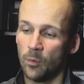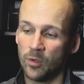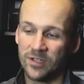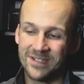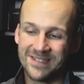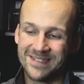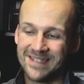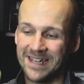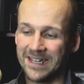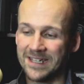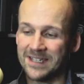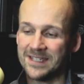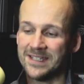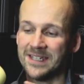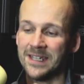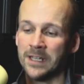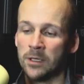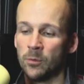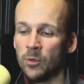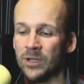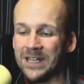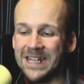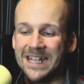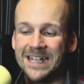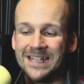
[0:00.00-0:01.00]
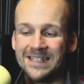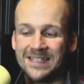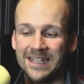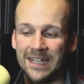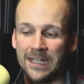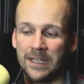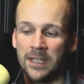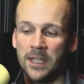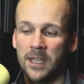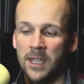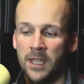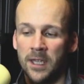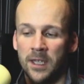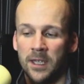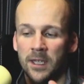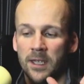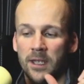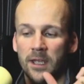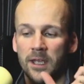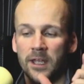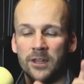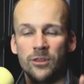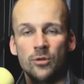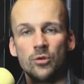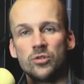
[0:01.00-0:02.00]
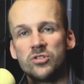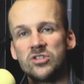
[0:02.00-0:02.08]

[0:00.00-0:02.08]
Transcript: a 160, and a 180. And